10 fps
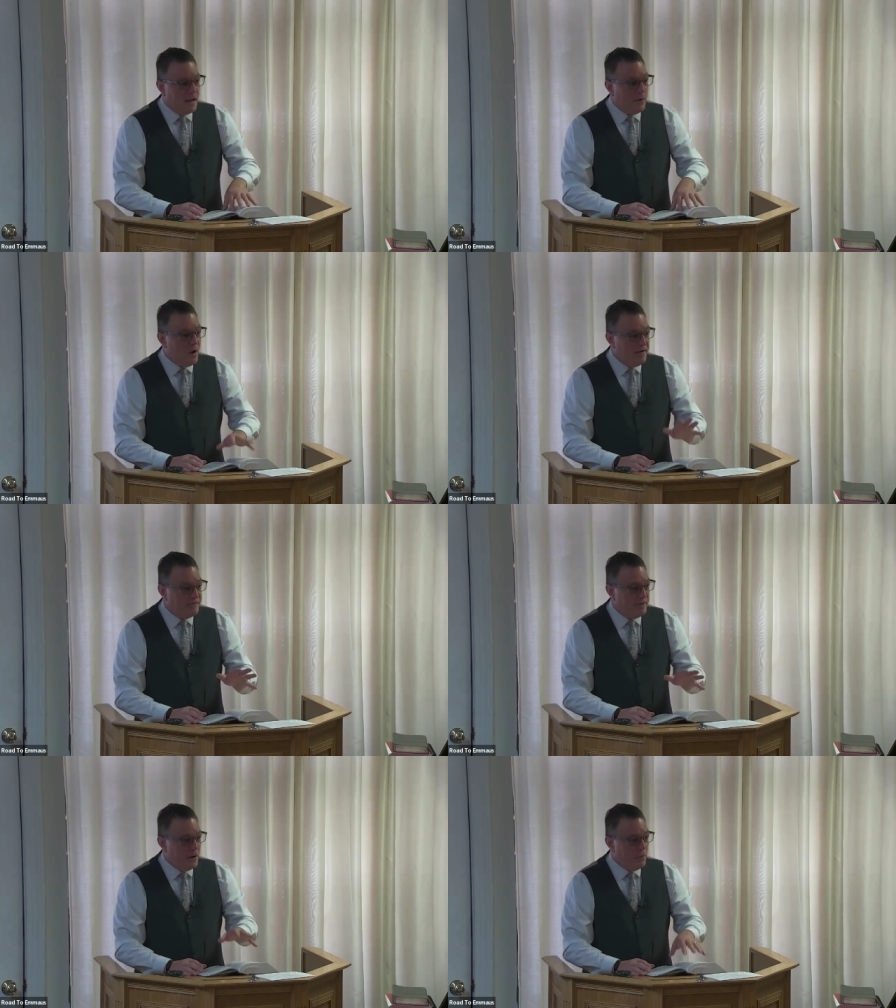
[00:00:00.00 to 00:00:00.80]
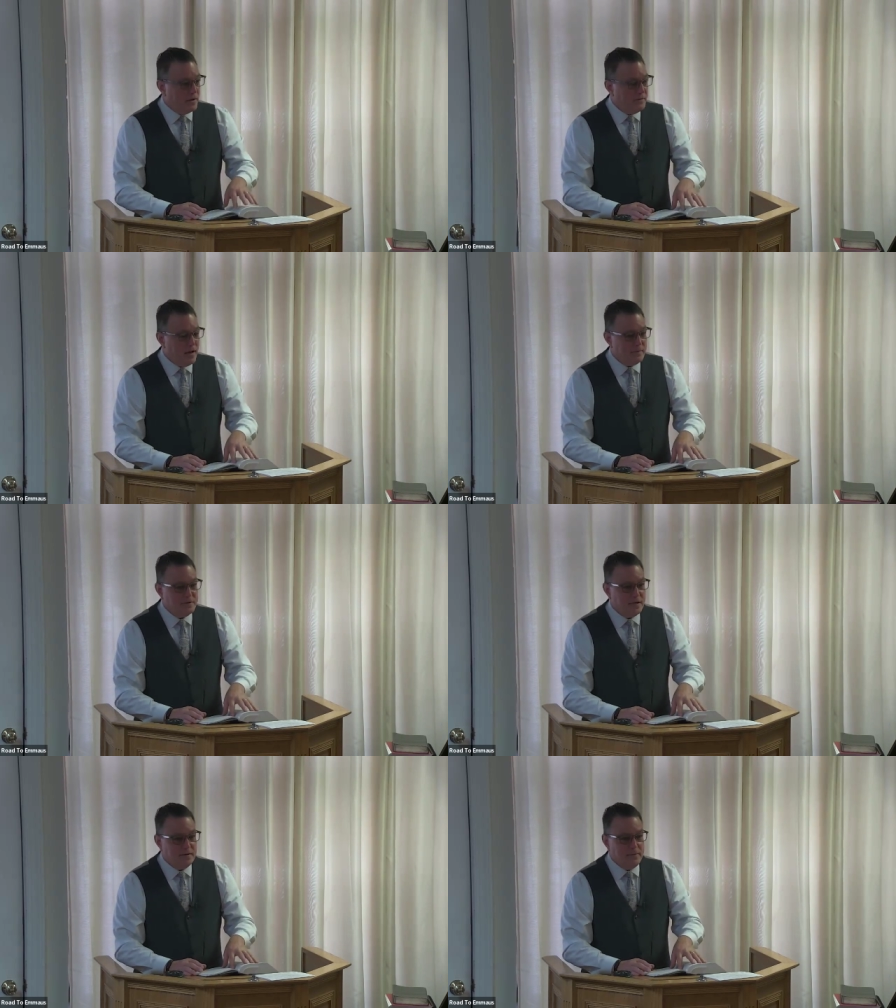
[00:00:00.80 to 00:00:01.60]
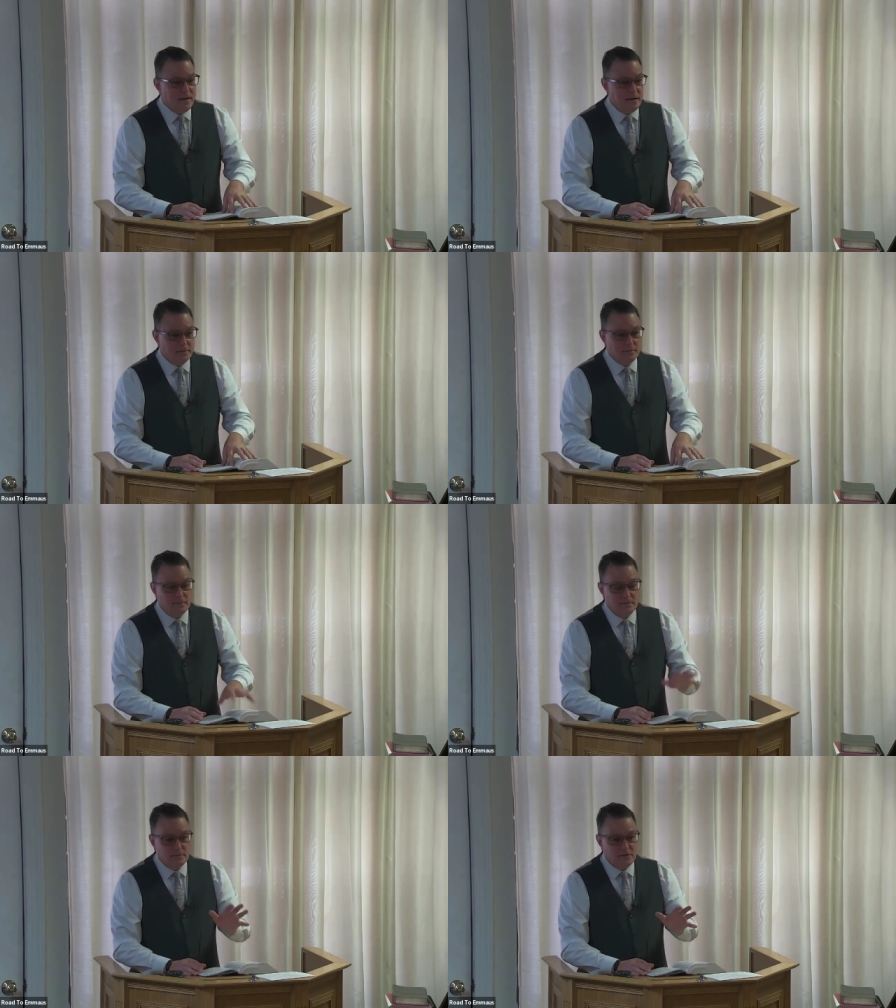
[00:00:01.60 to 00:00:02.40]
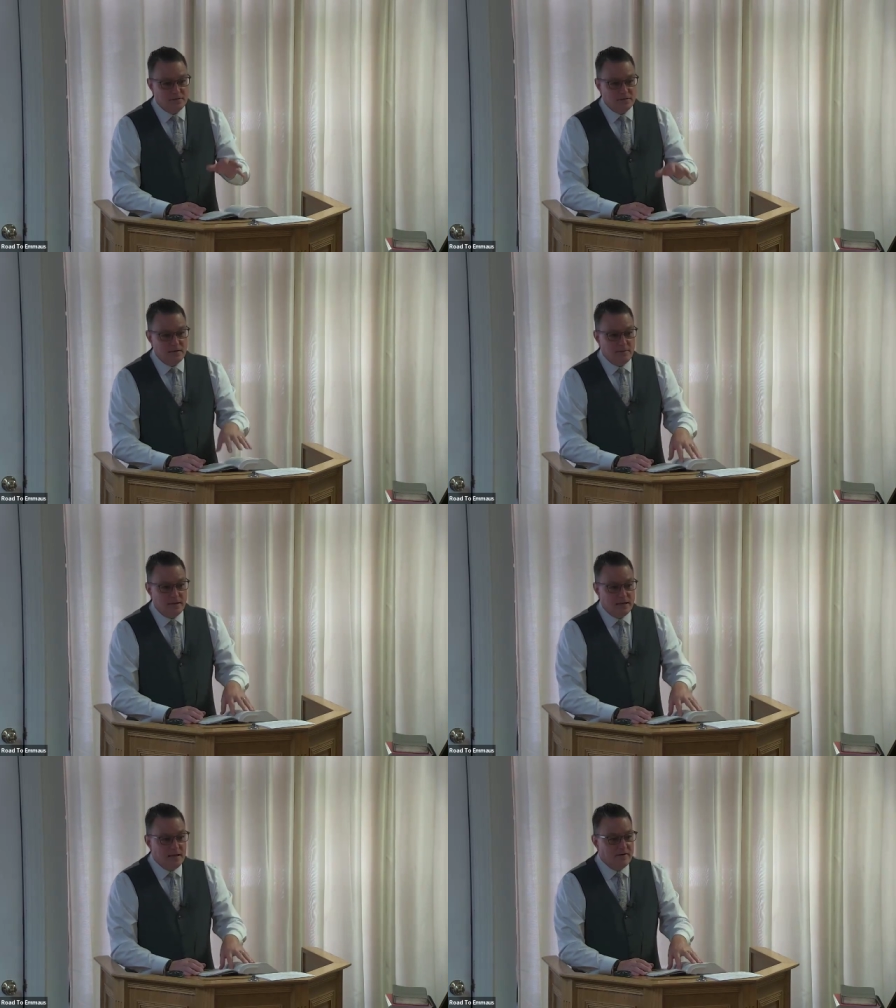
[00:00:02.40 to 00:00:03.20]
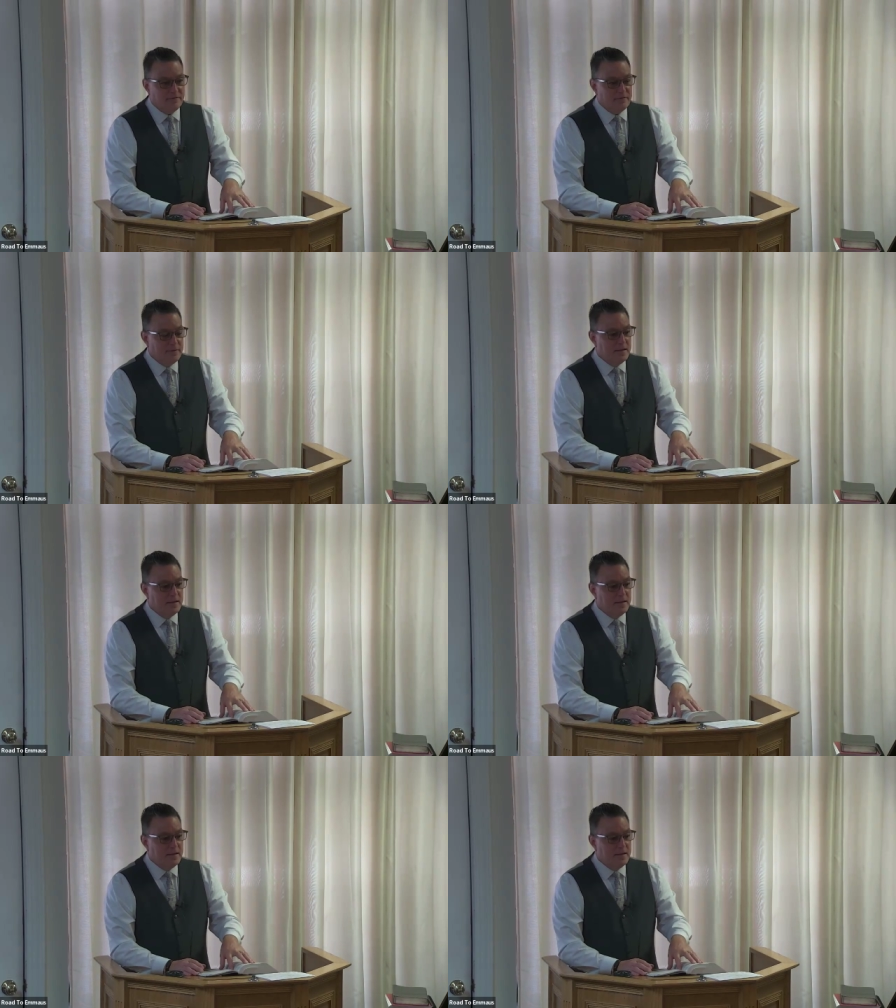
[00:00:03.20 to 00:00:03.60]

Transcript: My wife at one time said to me, he said to me, Kev,